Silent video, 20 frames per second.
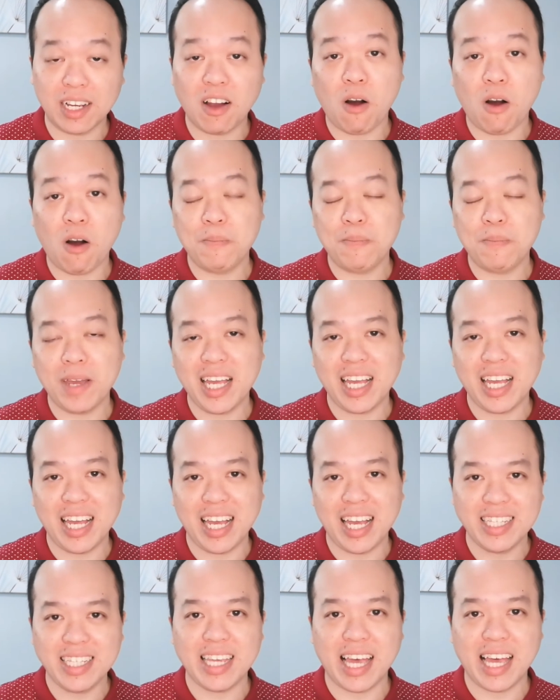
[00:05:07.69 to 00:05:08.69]
copy
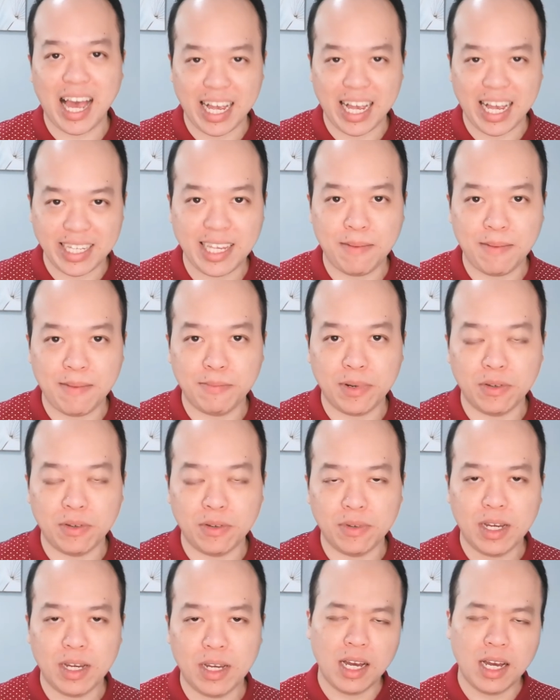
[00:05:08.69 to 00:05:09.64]
is example.